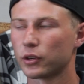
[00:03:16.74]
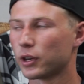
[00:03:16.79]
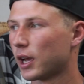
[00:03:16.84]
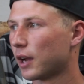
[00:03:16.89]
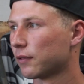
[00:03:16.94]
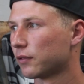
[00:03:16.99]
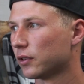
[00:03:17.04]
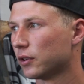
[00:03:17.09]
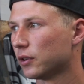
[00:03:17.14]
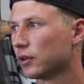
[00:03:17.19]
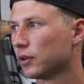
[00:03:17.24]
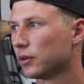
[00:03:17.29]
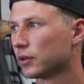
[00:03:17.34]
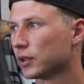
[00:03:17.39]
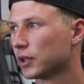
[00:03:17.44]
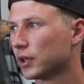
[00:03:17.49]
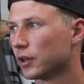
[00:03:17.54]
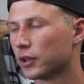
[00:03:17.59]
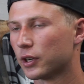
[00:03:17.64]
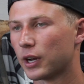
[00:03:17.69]
have to do.
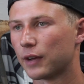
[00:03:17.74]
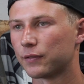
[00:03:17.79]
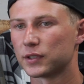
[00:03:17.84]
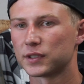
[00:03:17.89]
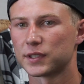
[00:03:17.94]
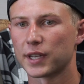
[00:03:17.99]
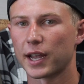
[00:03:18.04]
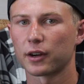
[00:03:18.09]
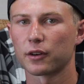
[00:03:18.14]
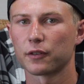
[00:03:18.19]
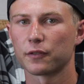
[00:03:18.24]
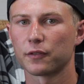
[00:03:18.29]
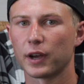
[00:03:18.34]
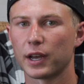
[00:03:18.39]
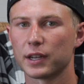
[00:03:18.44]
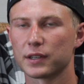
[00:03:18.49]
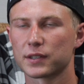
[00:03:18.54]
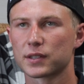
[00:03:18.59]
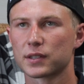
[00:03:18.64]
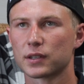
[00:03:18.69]
You're gonna have to
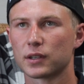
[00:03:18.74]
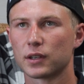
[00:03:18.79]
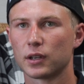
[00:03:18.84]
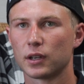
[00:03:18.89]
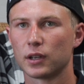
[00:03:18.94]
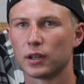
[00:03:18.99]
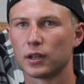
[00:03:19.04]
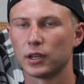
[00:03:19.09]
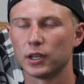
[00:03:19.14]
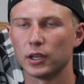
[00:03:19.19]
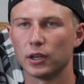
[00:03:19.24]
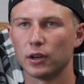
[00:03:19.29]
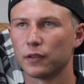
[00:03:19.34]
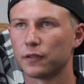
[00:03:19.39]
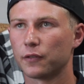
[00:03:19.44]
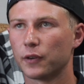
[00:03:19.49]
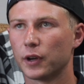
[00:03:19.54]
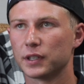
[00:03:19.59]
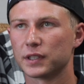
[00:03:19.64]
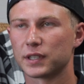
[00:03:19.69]
sacrifice,
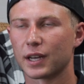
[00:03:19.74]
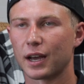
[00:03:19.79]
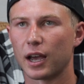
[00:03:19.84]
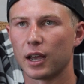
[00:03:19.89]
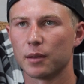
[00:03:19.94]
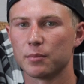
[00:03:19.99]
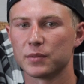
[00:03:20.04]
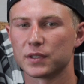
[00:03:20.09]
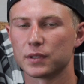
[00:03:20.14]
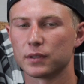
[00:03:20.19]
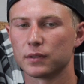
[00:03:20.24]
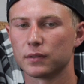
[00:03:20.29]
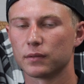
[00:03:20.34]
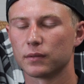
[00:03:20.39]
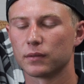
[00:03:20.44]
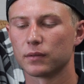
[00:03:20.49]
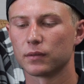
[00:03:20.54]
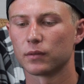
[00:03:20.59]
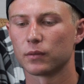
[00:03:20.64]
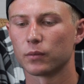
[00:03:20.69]
fun times and
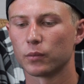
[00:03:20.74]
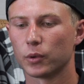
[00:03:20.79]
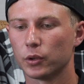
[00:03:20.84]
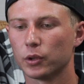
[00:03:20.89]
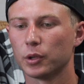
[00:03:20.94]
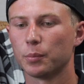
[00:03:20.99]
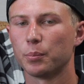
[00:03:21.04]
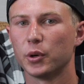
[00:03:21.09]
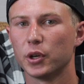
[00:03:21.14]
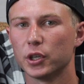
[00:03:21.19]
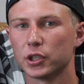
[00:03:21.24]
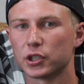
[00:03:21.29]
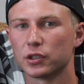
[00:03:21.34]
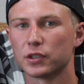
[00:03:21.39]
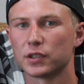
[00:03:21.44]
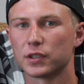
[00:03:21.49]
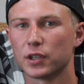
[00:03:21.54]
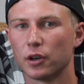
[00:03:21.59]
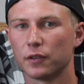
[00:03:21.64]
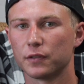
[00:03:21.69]
really push
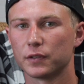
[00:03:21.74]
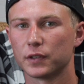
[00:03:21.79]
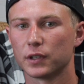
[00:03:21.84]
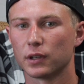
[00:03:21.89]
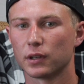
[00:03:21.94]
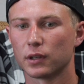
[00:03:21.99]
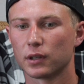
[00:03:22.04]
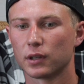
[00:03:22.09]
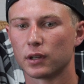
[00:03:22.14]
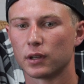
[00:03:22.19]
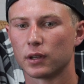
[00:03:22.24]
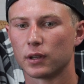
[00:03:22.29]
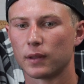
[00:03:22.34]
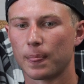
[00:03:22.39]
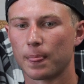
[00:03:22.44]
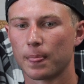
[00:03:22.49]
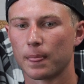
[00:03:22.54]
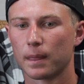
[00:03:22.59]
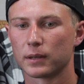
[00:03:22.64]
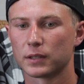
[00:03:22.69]
yourself
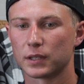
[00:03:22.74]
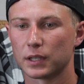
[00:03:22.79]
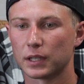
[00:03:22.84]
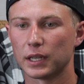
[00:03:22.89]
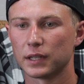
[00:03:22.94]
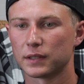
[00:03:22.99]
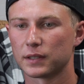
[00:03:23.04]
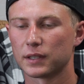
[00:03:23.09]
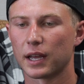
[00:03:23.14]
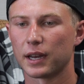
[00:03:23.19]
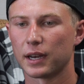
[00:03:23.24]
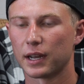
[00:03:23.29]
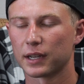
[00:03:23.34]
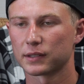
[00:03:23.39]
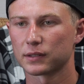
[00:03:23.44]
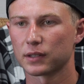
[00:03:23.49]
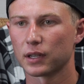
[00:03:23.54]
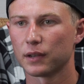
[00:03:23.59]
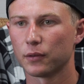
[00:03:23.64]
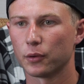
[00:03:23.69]
to get to that
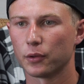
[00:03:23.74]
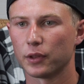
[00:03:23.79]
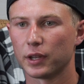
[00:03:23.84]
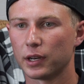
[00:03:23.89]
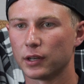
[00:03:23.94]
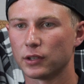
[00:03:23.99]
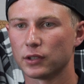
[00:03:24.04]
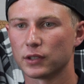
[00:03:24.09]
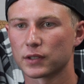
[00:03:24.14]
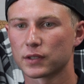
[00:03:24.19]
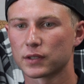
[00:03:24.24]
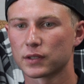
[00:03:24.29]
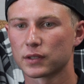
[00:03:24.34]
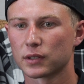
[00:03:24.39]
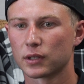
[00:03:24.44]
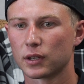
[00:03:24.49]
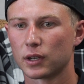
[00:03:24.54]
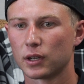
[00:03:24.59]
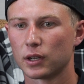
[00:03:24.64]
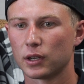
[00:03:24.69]
next level. Then it just,
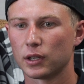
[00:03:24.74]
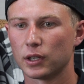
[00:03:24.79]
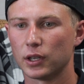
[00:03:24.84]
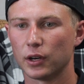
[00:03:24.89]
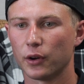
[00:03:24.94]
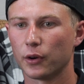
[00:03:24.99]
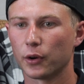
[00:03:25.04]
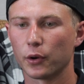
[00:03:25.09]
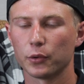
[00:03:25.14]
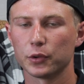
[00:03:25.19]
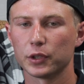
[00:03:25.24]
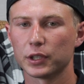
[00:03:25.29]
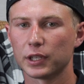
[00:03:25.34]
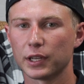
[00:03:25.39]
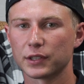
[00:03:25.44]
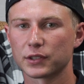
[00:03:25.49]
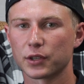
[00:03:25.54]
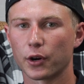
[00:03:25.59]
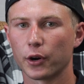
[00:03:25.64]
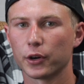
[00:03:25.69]
it only
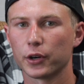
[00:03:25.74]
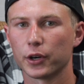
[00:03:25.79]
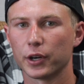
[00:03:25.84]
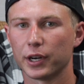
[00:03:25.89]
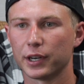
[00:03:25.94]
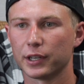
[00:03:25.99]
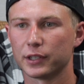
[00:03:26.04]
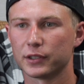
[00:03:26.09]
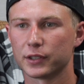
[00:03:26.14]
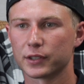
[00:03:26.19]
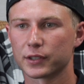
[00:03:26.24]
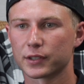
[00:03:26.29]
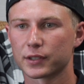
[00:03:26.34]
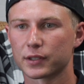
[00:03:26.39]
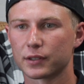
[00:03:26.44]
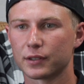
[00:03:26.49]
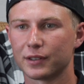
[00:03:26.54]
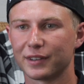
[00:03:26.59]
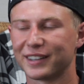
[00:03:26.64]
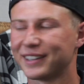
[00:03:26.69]
gets harder, and it
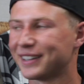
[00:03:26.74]
just